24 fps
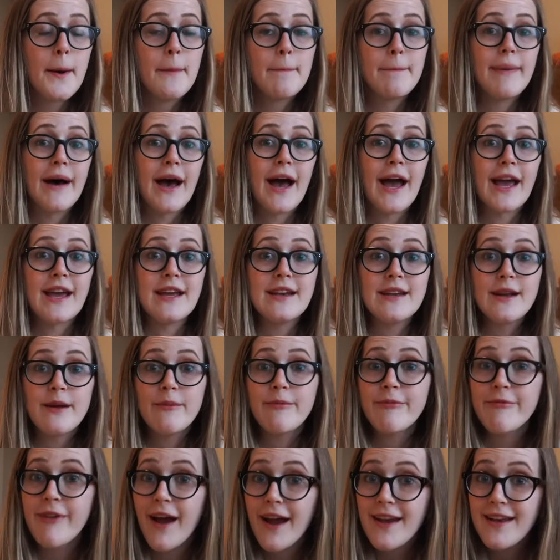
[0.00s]
but i ended
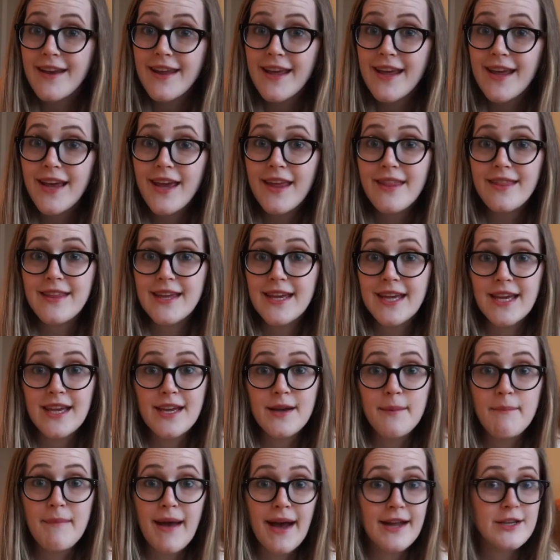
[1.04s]
up finding
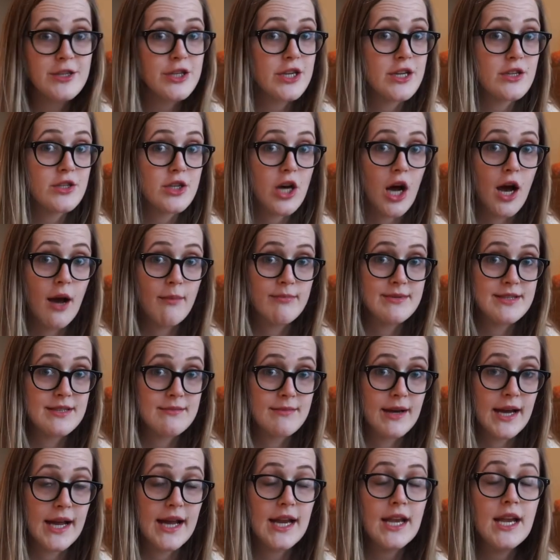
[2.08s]
the matching top to
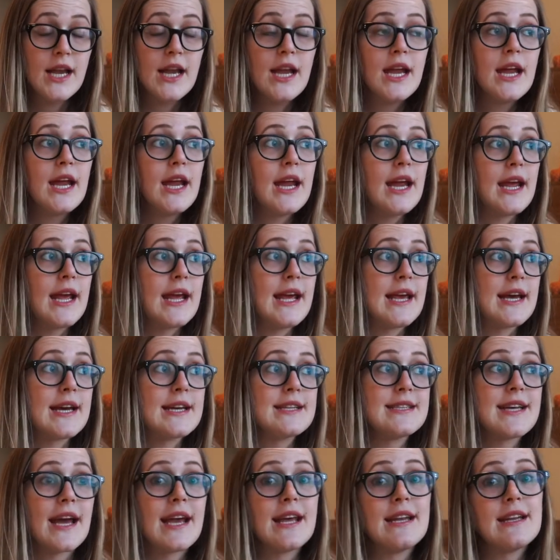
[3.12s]
mine
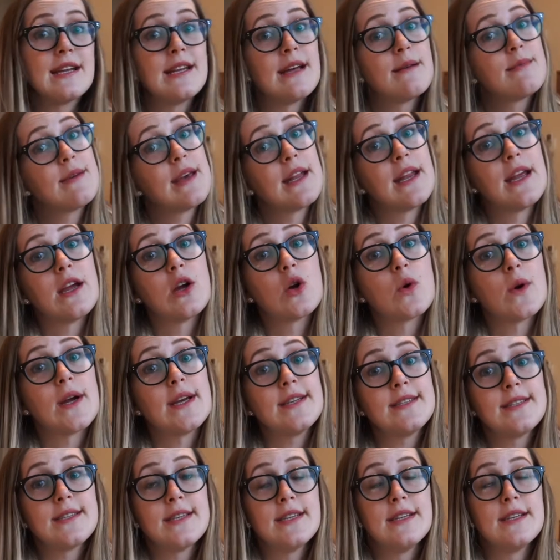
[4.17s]
and i ended up getting
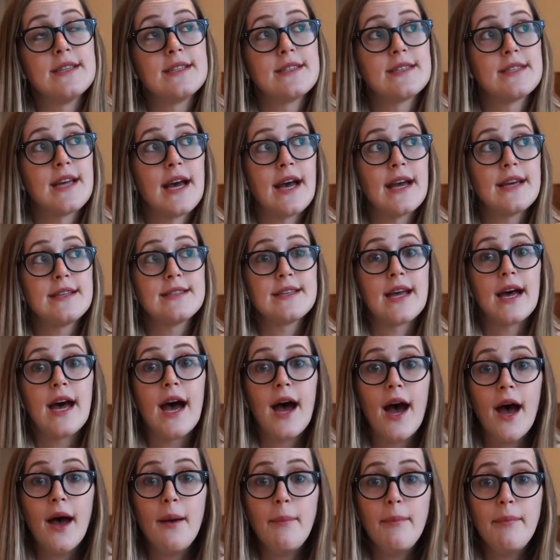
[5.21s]
grayson a size
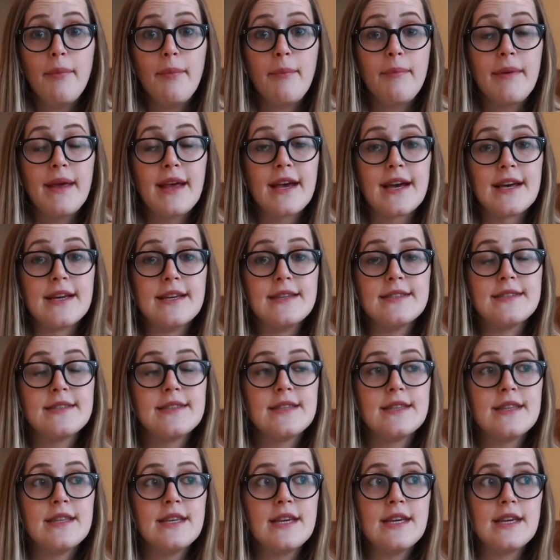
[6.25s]
up because
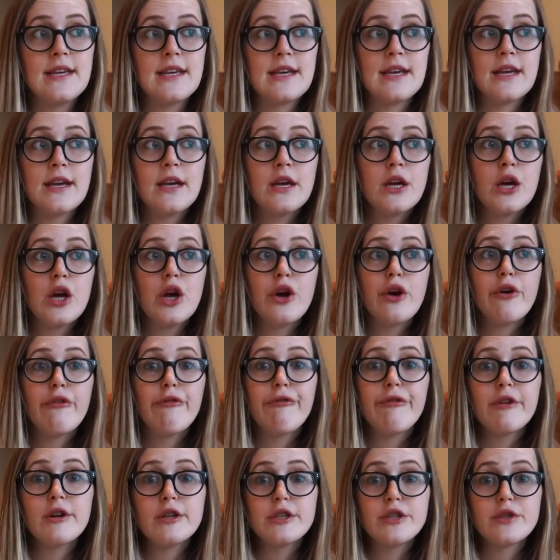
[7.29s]
the
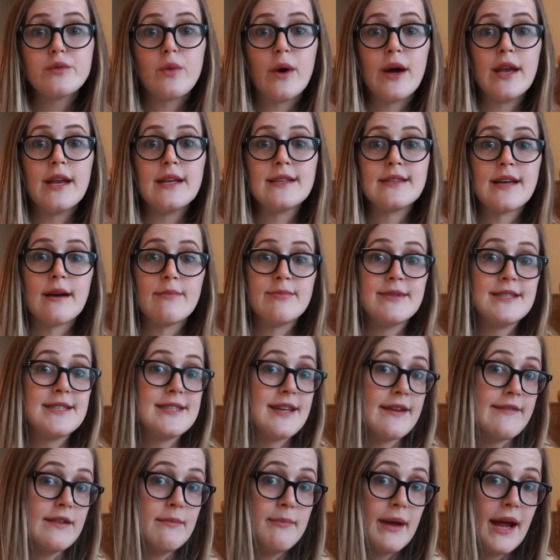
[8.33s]
first one is up to
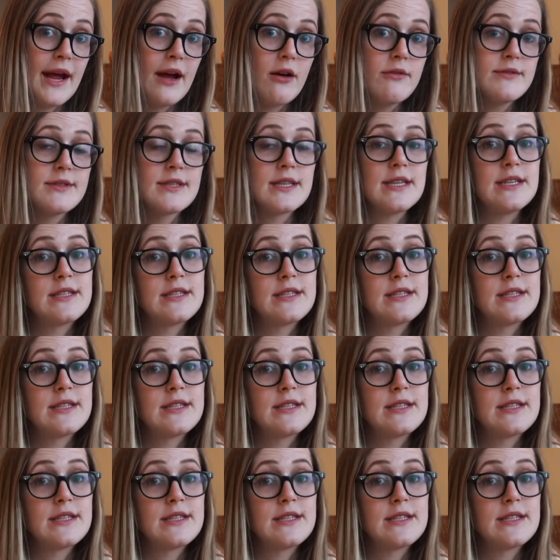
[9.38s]
seven pounds and